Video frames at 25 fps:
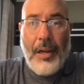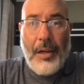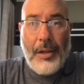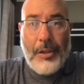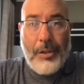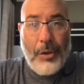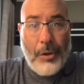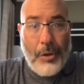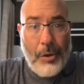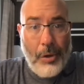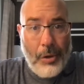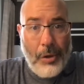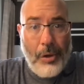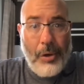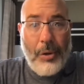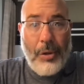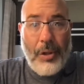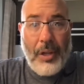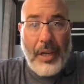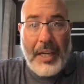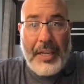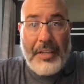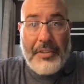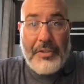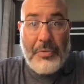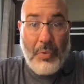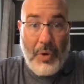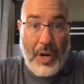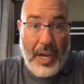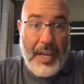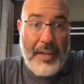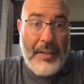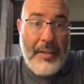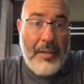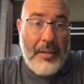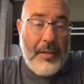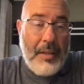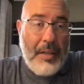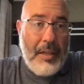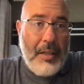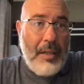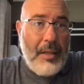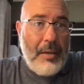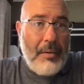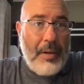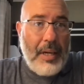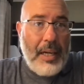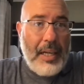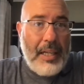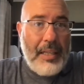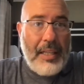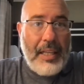Coca-Cola has red, right?